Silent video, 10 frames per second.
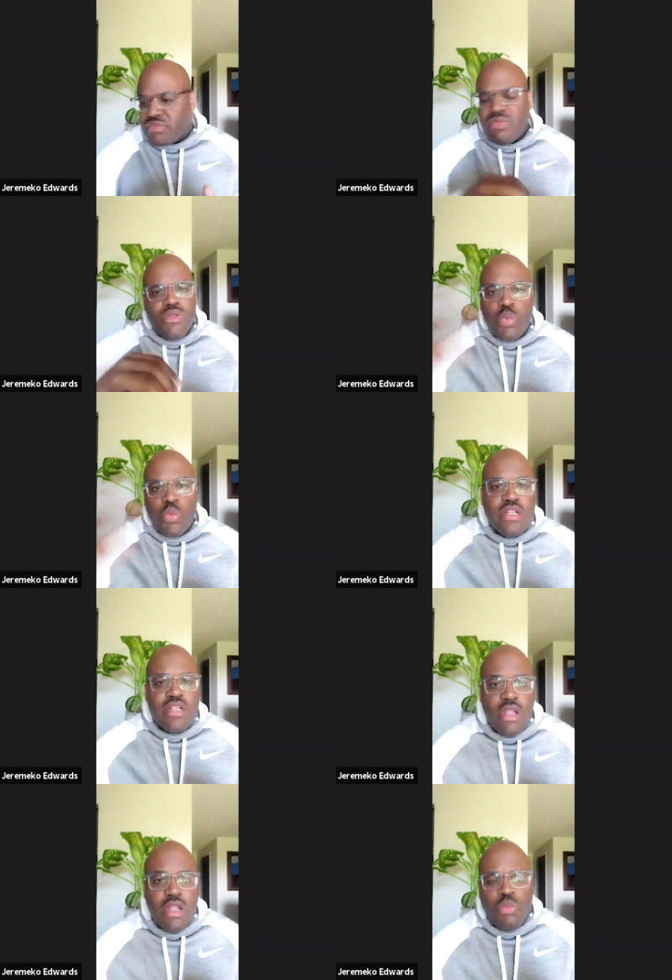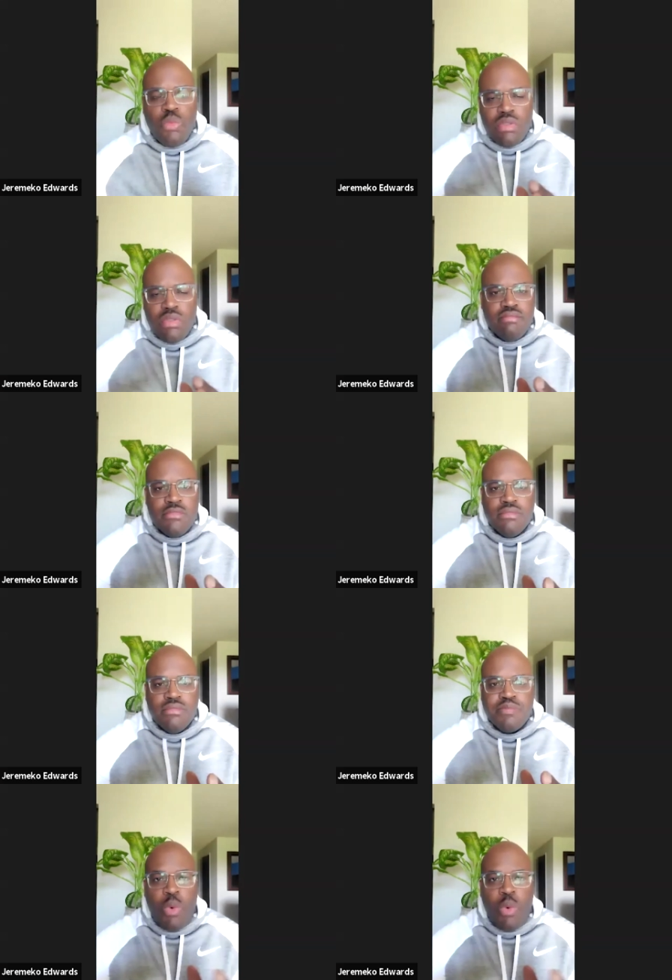where
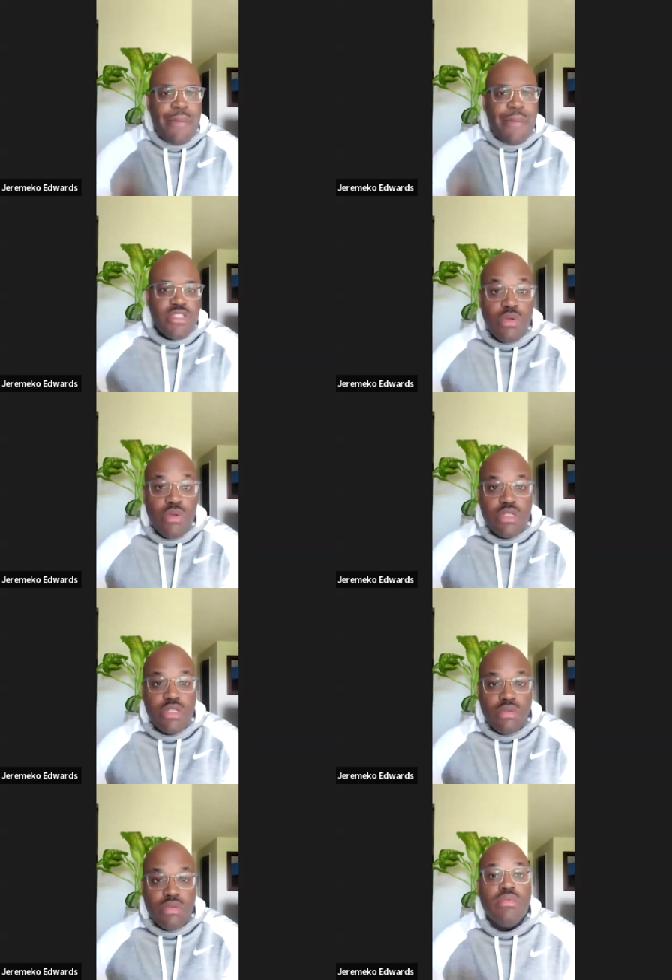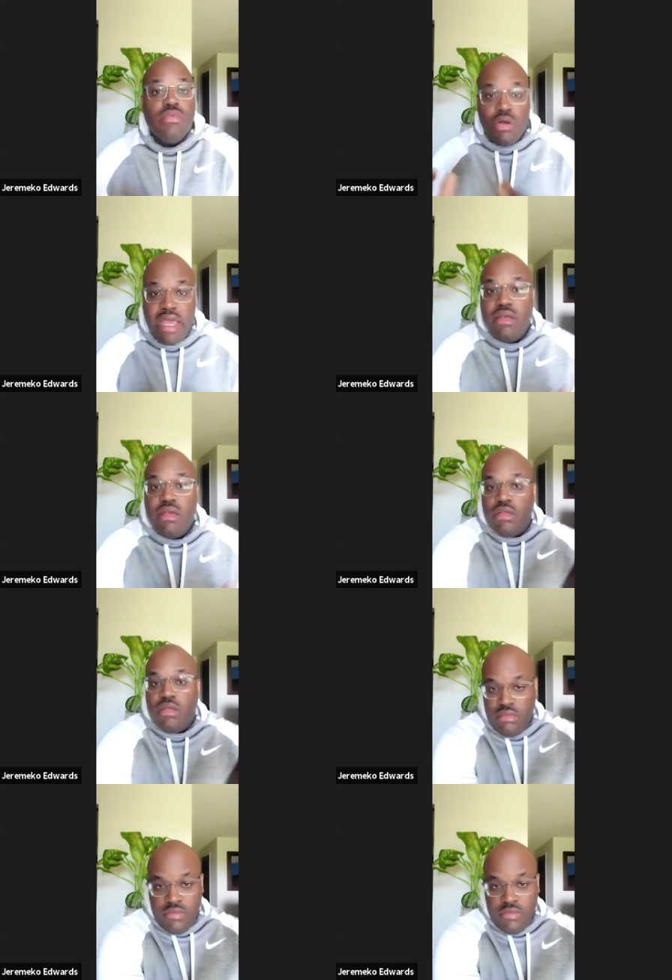what happened to so and so? Okay.
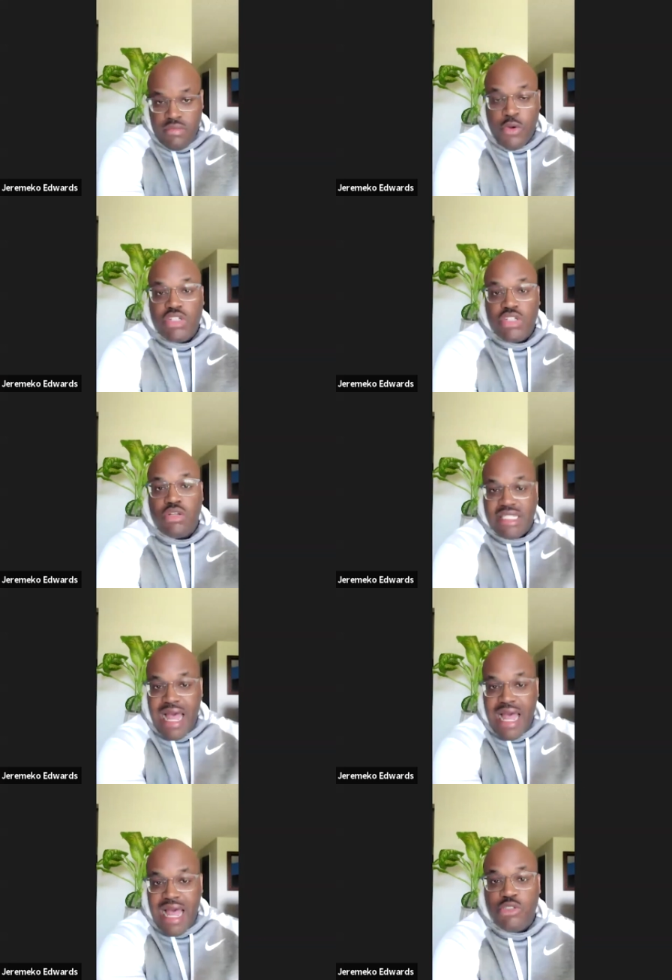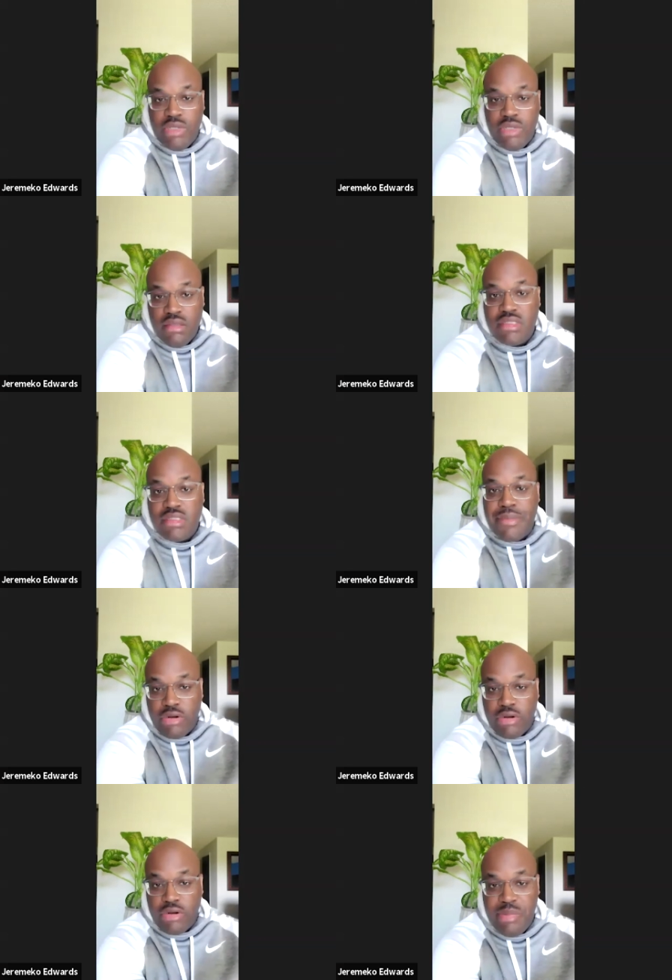Focus on the top 20, top 30
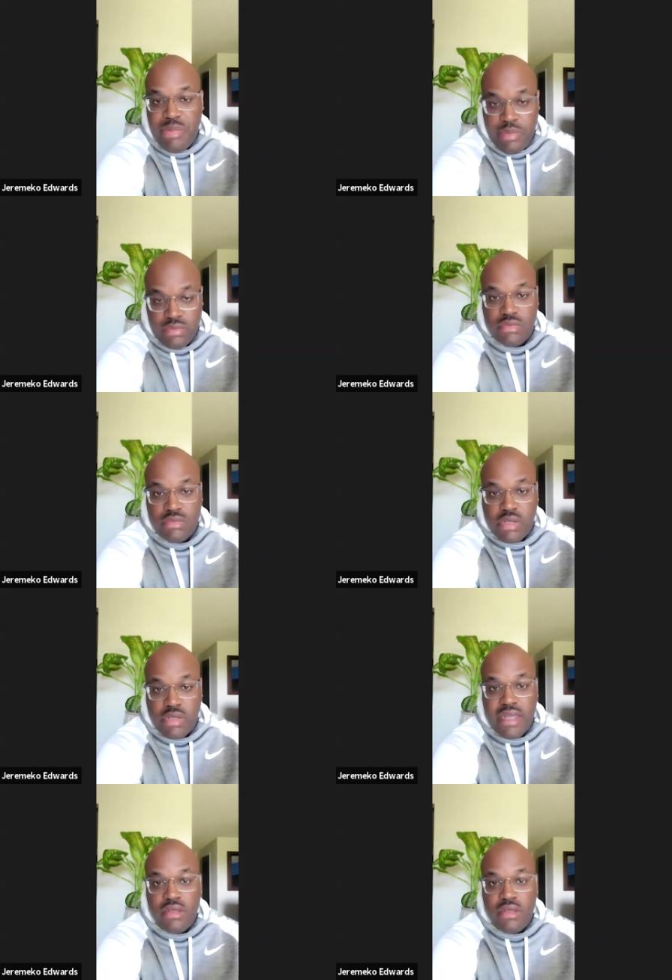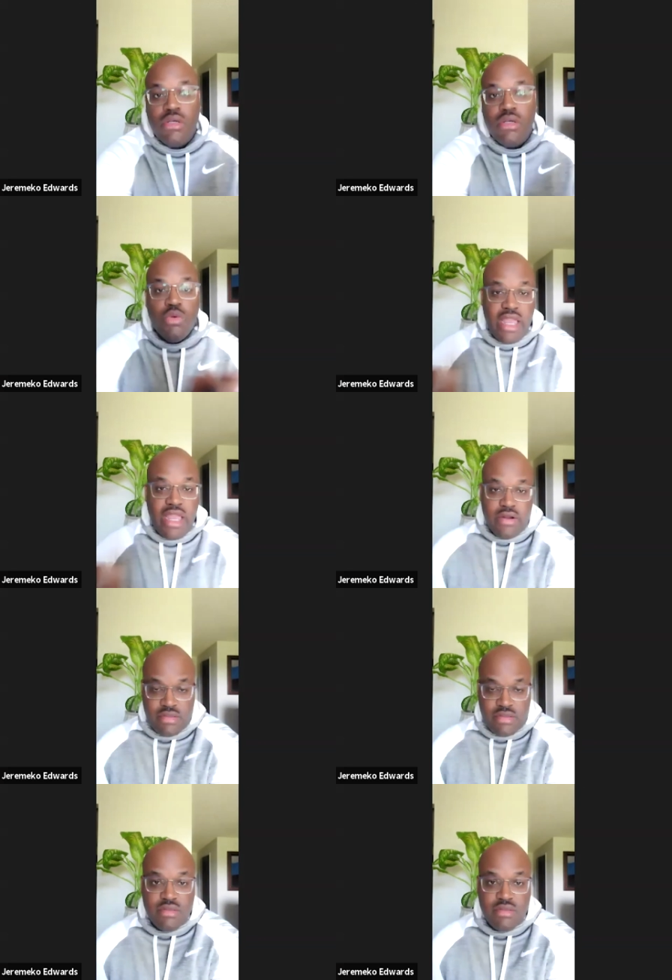people. Okay. Who cares?
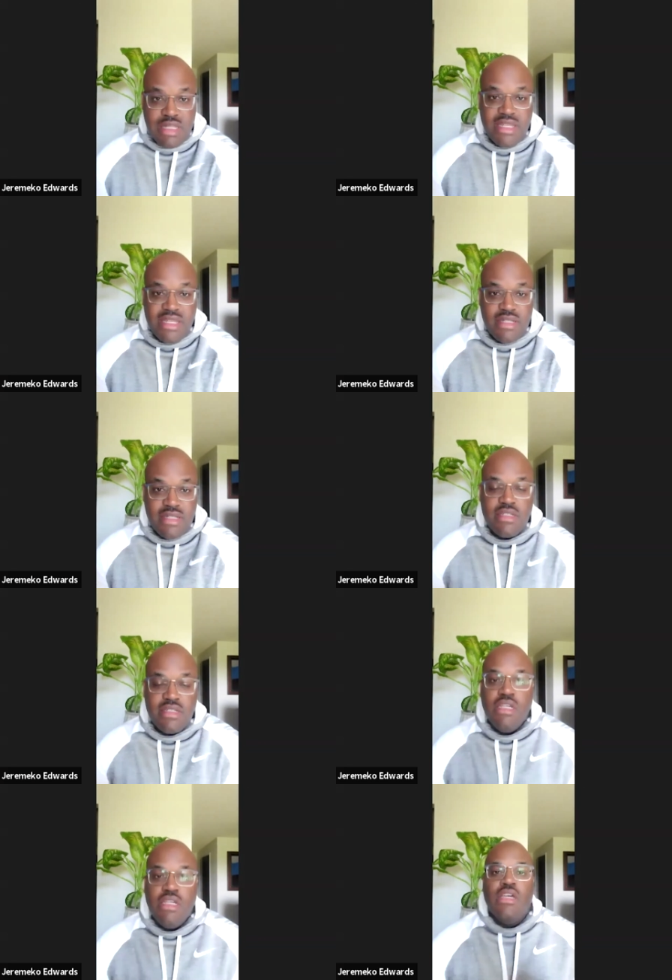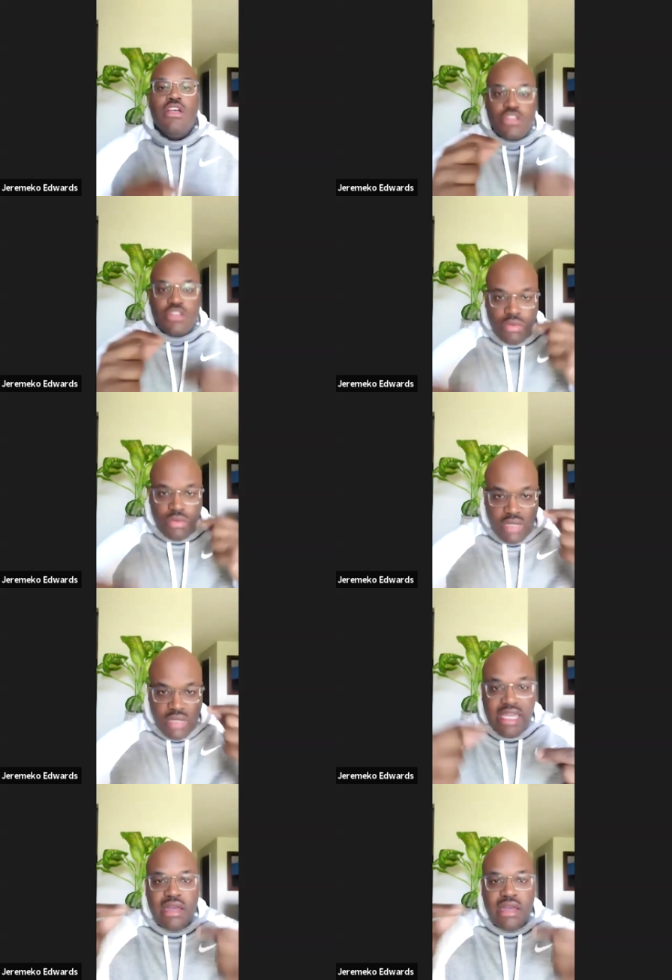Does that make sense? So again,
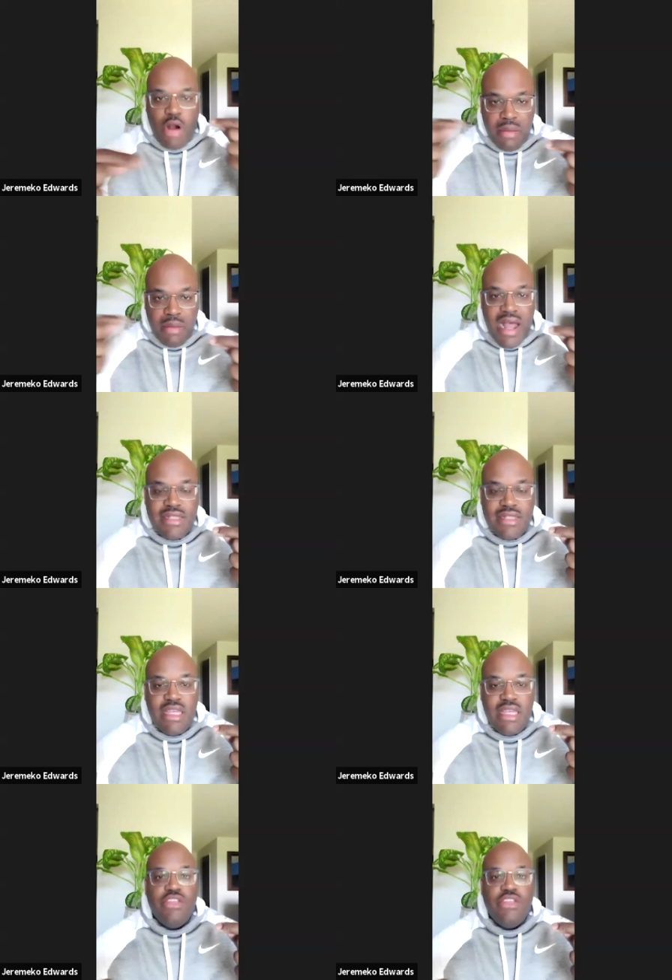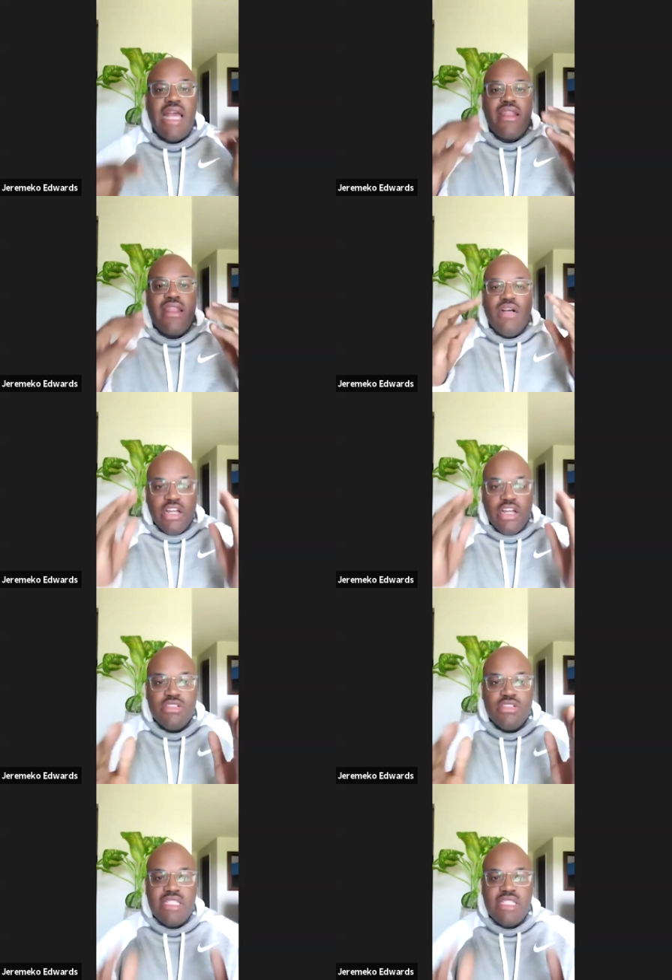part of mindset, you gotta
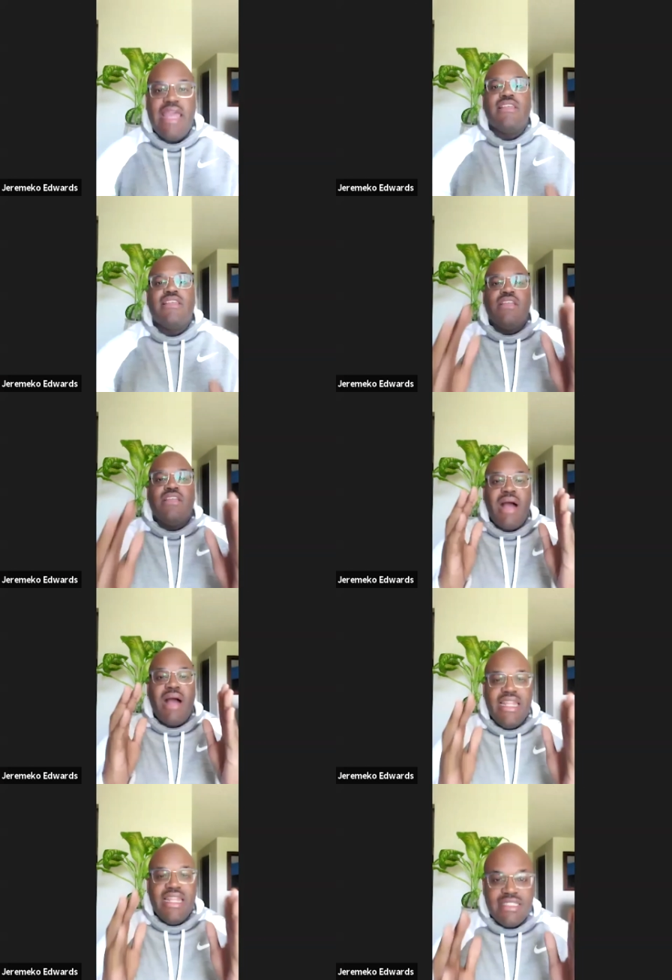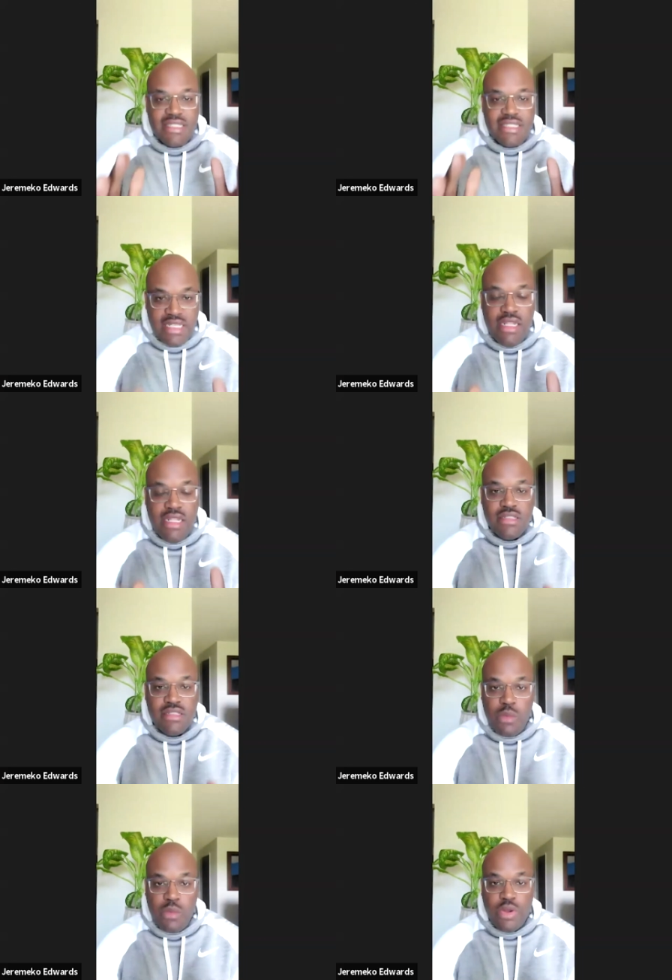understand somebody is succeeding
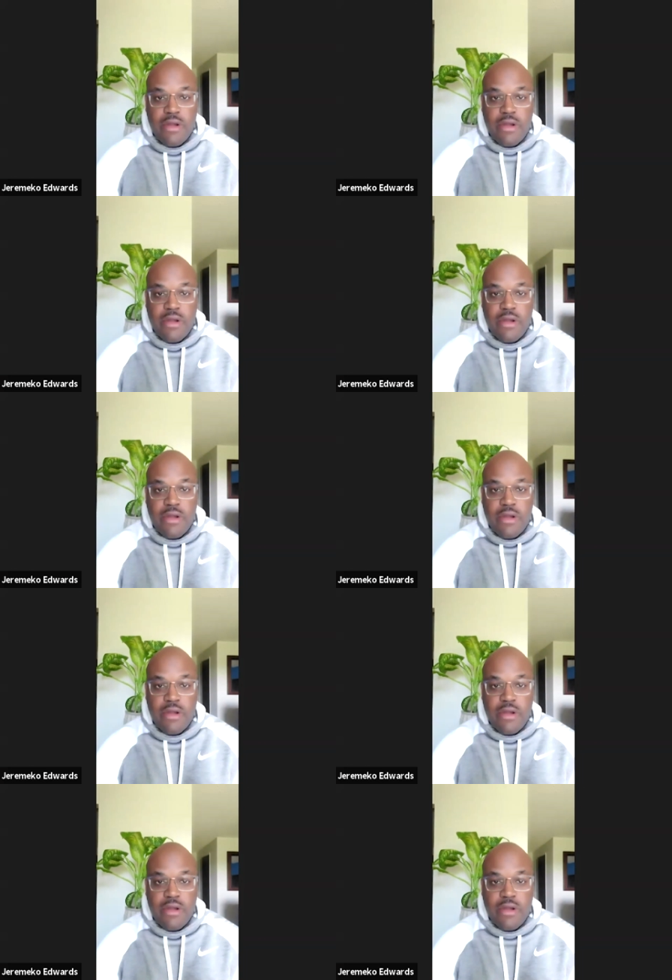somewhere